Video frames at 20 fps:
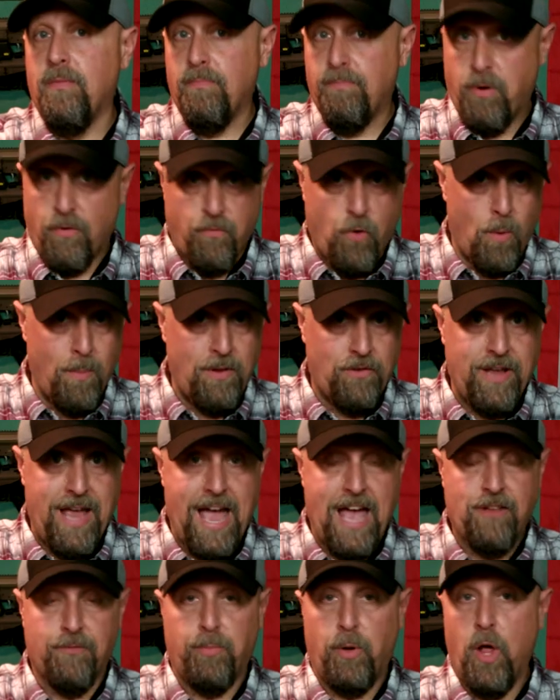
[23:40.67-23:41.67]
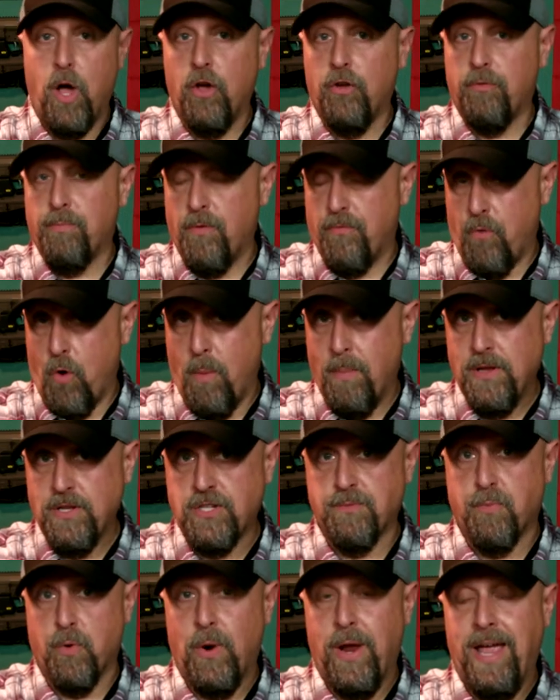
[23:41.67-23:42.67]
performance gas plugs, performance
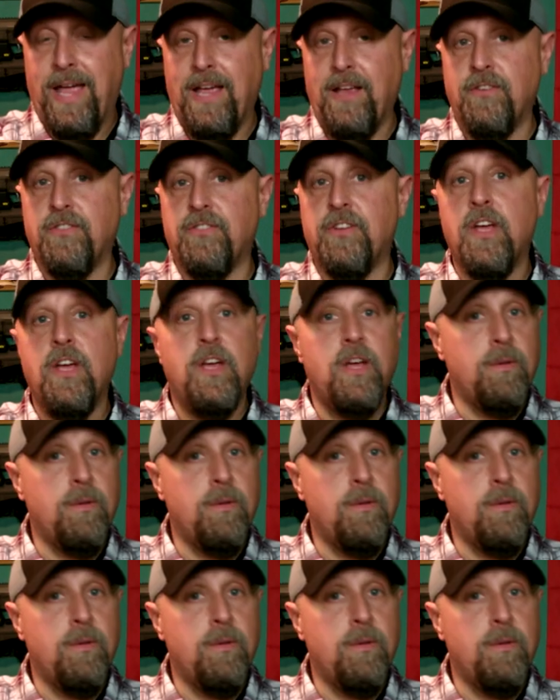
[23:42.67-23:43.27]
springs,